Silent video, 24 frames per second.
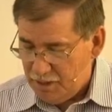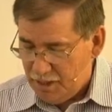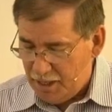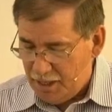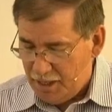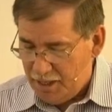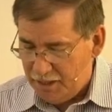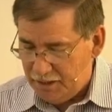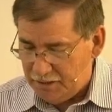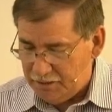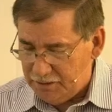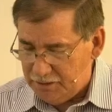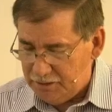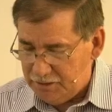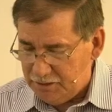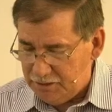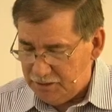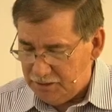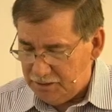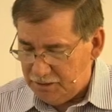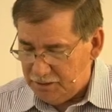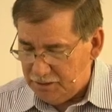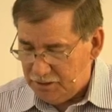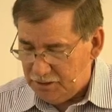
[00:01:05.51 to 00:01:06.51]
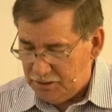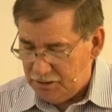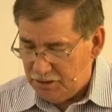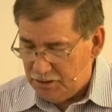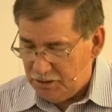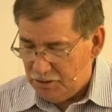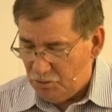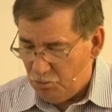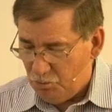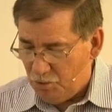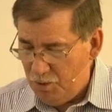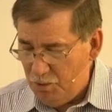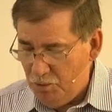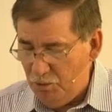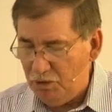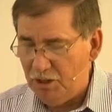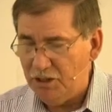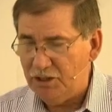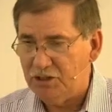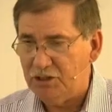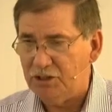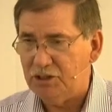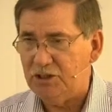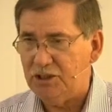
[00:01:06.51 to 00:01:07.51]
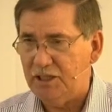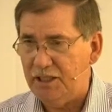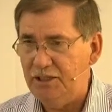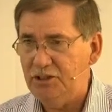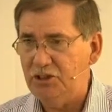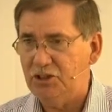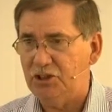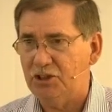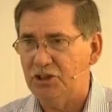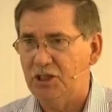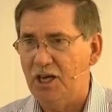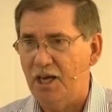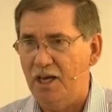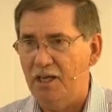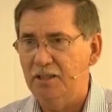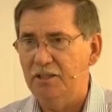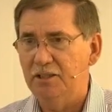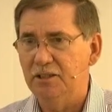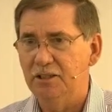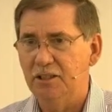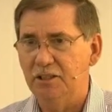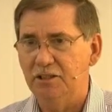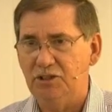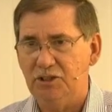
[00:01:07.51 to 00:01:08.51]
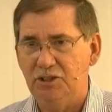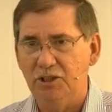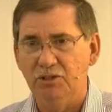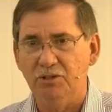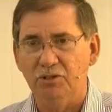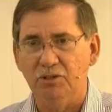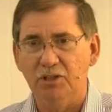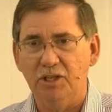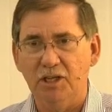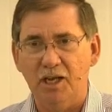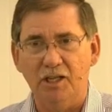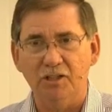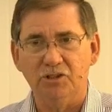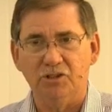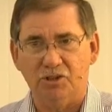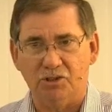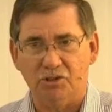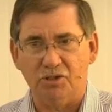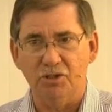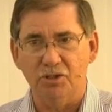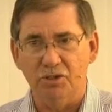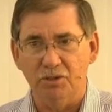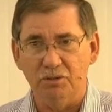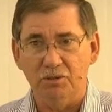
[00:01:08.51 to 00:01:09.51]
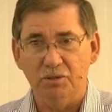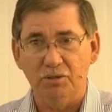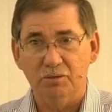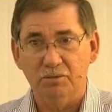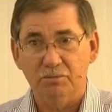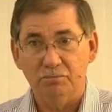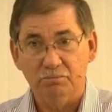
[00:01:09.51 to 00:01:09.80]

And we want to teach God, the children God's truth.